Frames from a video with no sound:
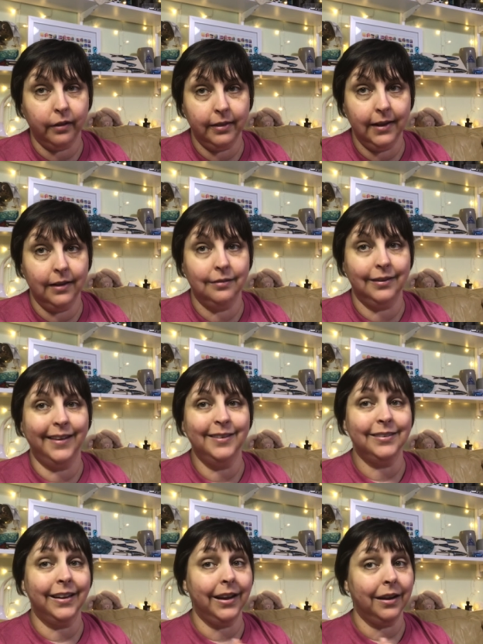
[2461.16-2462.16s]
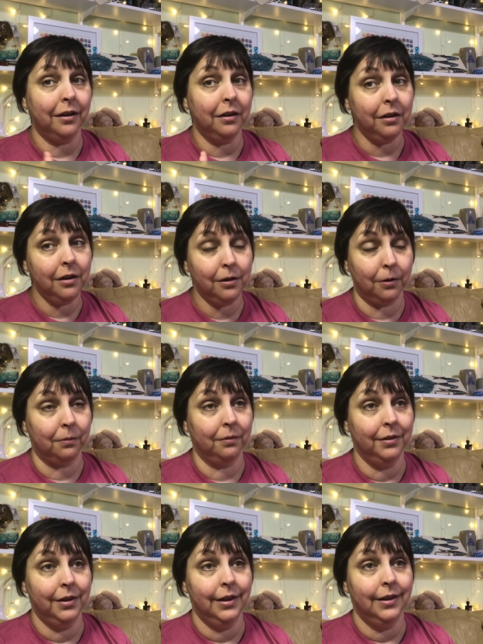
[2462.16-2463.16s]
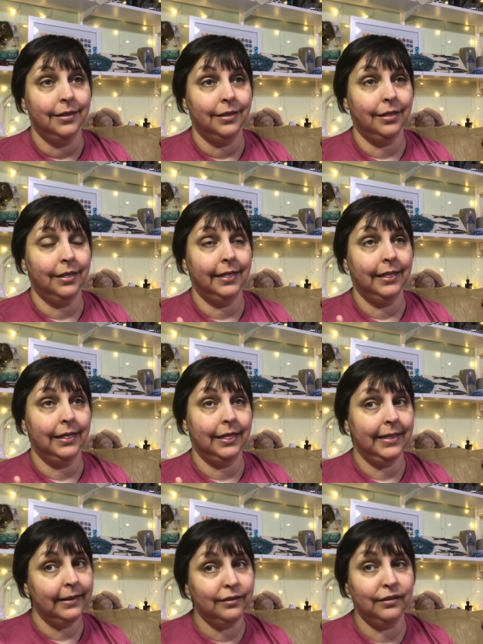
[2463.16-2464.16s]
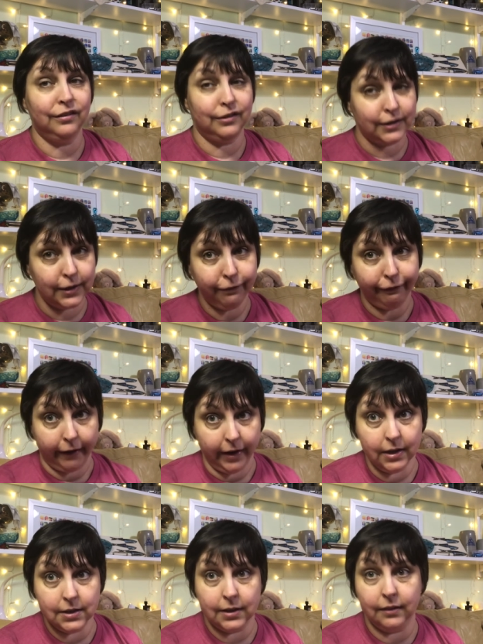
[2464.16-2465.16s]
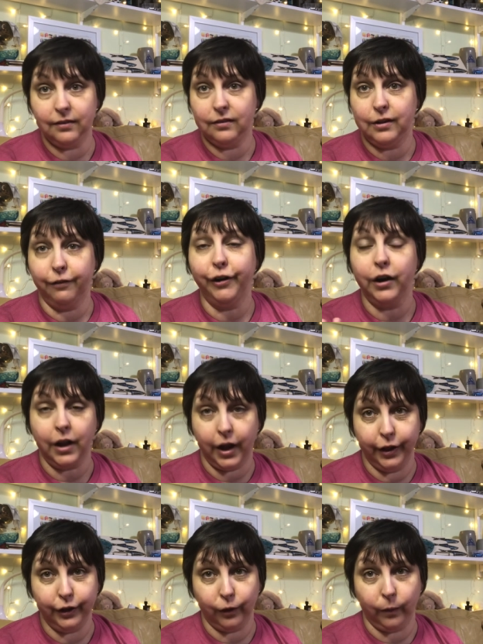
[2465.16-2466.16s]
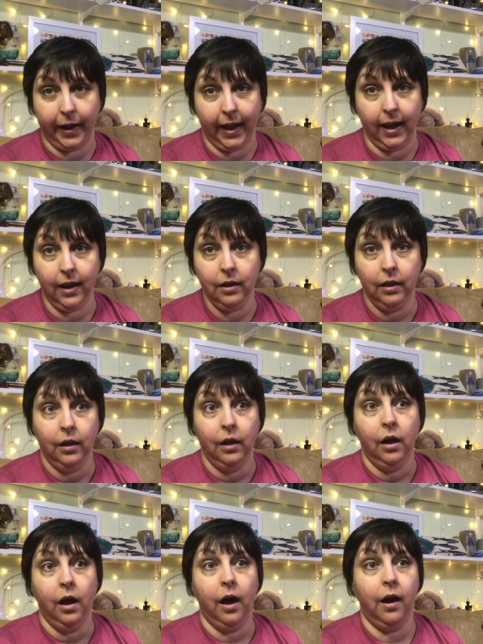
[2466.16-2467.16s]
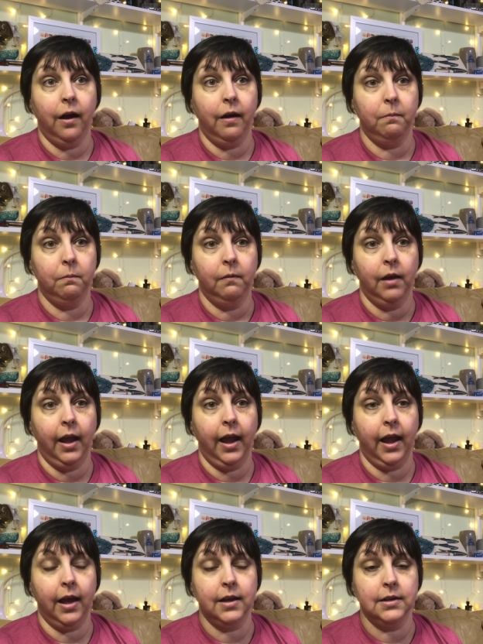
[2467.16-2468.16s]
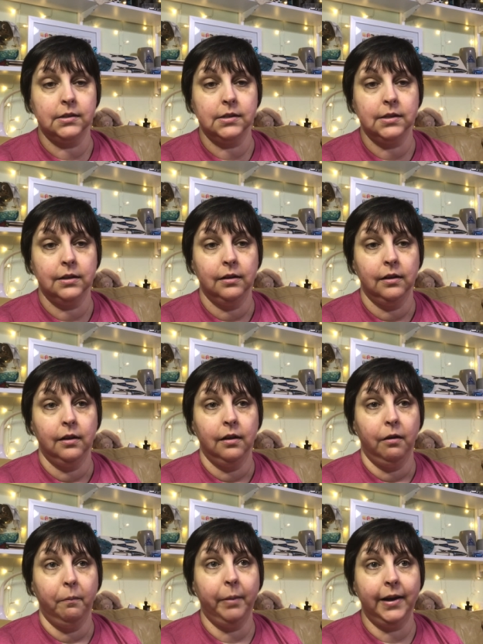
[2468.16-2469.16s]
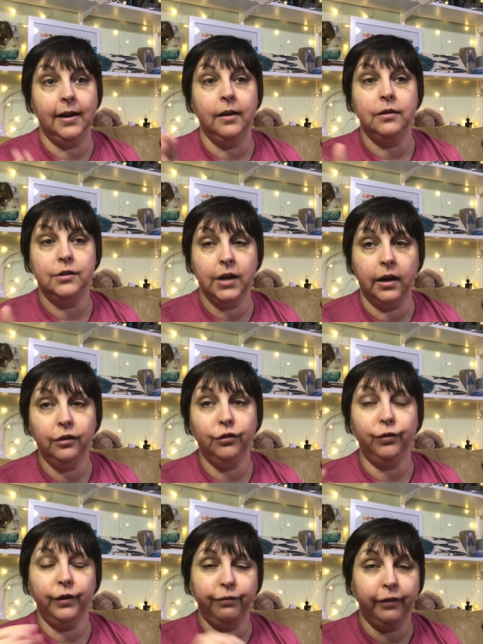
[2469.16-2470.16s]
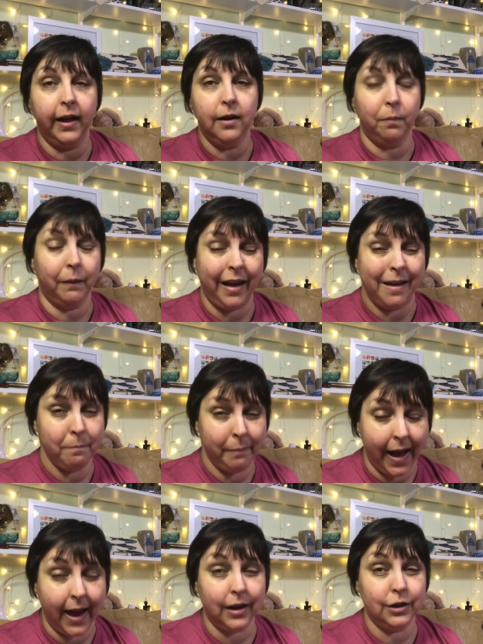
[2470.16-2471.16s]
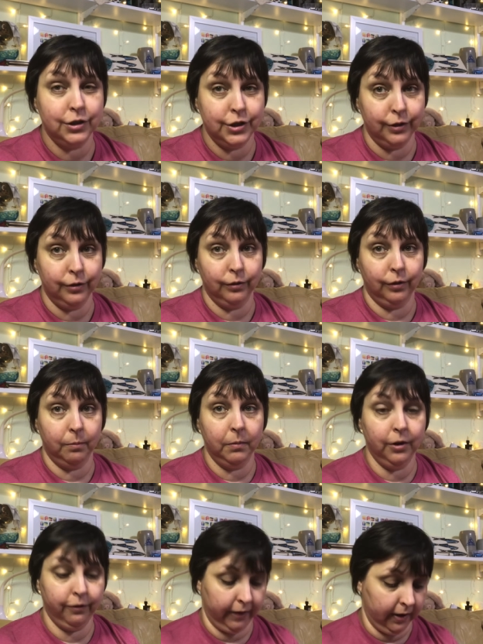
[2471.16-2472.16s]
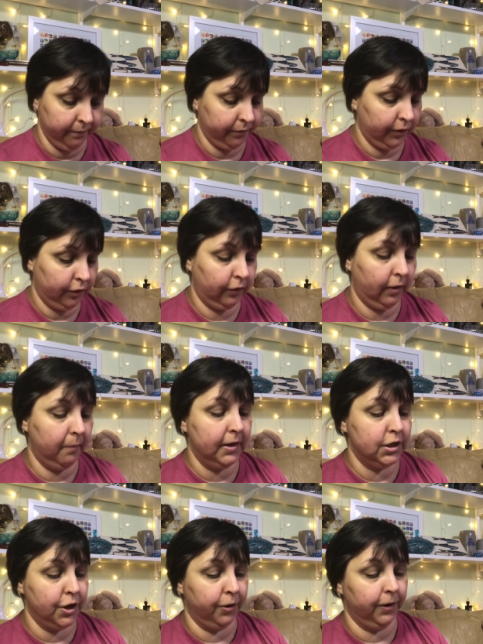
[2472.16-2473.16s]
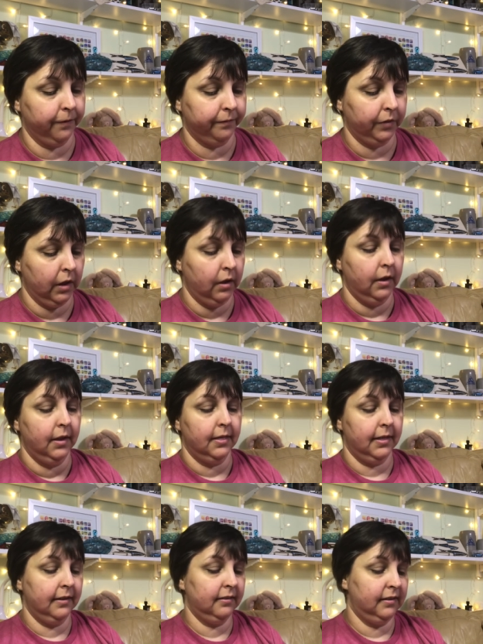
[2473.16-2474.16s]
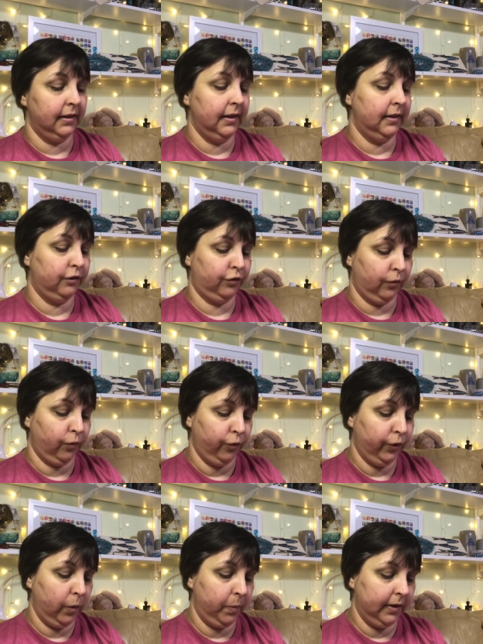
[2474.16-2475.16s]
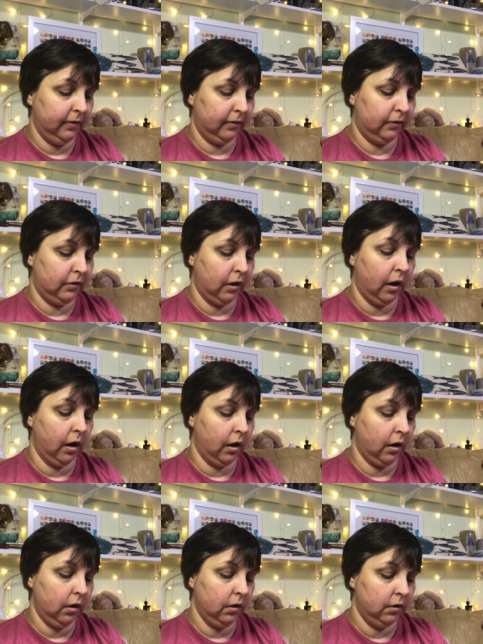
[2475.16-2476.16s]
this, I was like, oh, this is different. It's different colorway. Um, and, but it does reflect back to the movie. So let me show you. This is Ruby Star